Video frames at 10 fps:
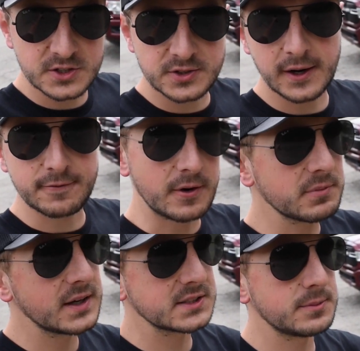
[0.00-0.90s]
truck from
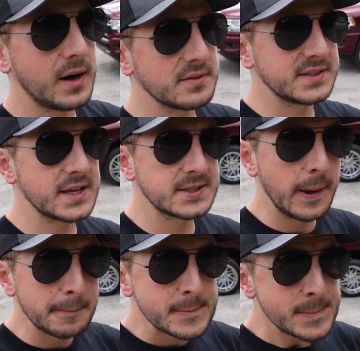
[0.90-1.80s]
Custom Offsets
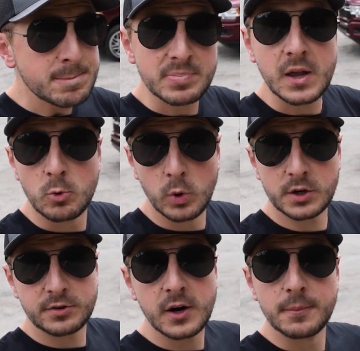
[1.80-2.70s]
were
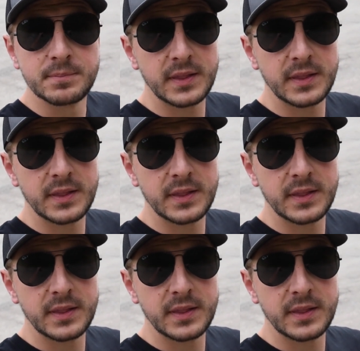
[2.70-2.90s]
chrome.